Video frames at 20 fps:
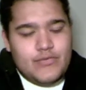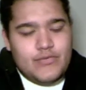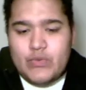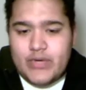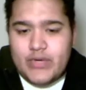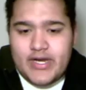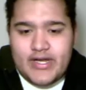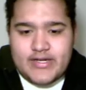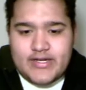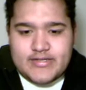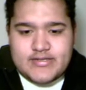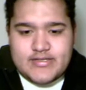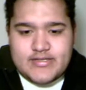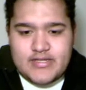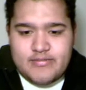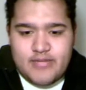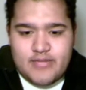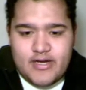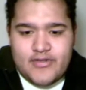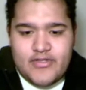What else?
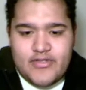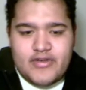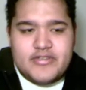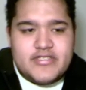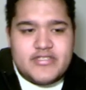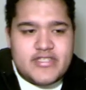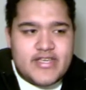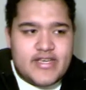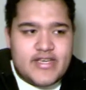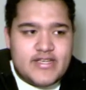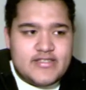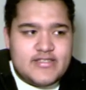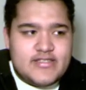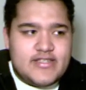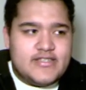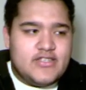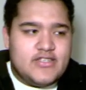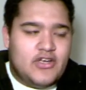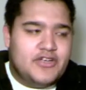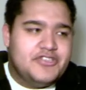Among those things,
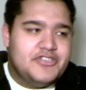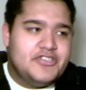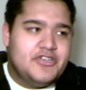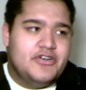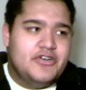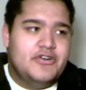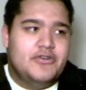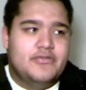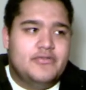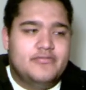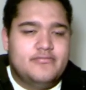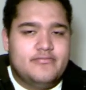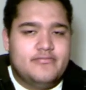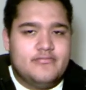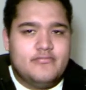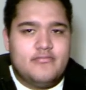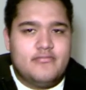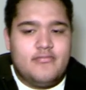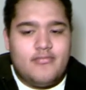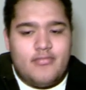it's also
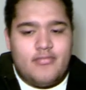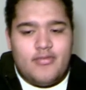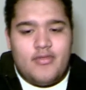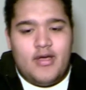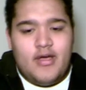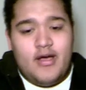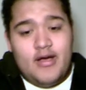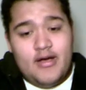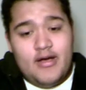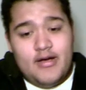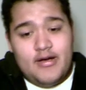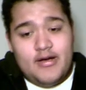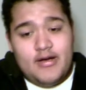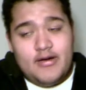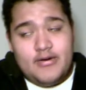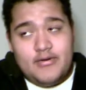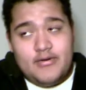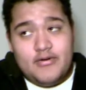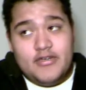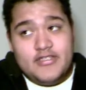
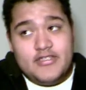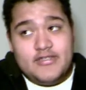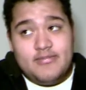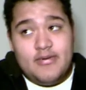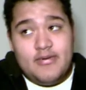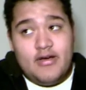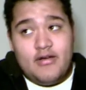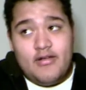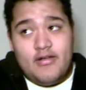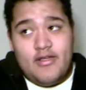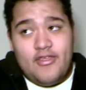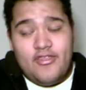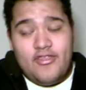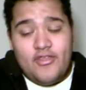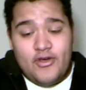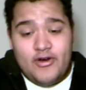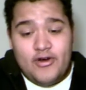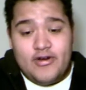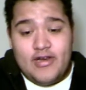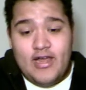what is it, about a
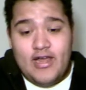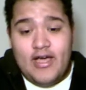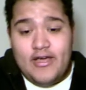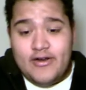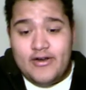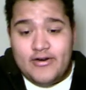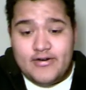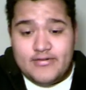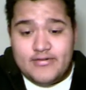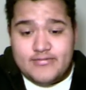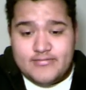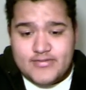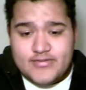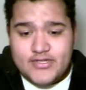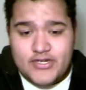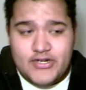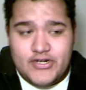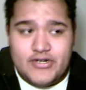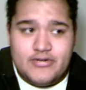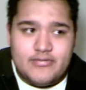third lighter,
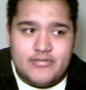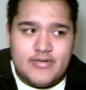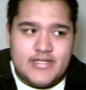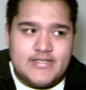so